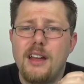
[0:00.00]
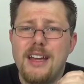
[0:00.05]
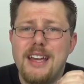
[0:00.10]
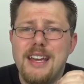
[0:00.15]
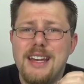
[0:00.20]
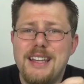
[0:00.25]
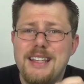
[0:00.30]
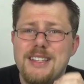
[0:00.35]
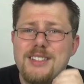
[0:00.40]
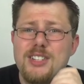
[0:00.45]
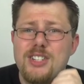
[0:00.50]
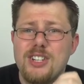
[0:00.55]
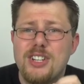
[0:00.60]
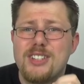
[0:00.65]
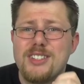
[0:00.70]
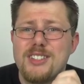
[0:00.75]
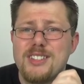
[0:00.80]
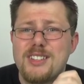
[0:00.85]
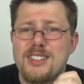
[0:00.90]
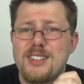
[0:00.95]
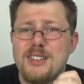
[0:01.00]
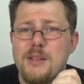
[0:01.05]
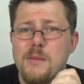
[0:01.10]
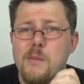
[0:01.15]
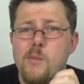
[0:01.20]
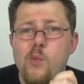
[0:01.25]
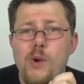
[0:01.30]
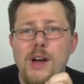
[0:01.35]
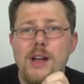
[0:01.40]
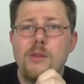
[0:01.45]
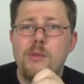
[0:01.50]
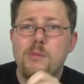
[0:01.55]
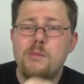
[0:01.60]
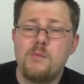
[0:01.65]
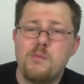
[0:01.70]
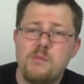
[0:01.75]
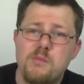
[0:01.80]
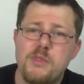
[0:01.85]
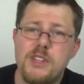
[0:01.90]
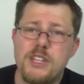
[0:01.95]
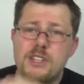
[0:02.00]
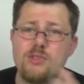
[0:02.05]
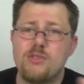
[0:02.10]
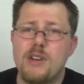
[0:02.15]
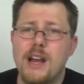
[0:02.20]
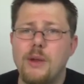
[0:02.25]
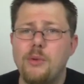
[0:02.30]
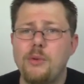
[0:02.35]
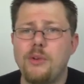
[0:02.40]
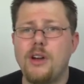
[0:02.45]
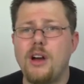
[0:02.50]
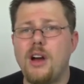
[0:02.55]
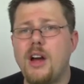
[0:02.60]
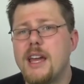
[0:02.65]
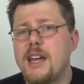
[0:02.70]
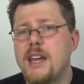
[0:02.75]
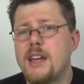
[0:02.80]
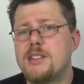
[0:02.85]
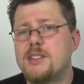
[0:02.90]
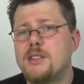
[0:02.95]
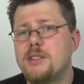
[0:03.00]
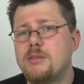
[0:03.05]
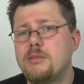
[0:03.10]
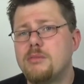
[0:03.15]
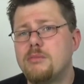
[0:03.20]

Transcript: It is just, well, this round I get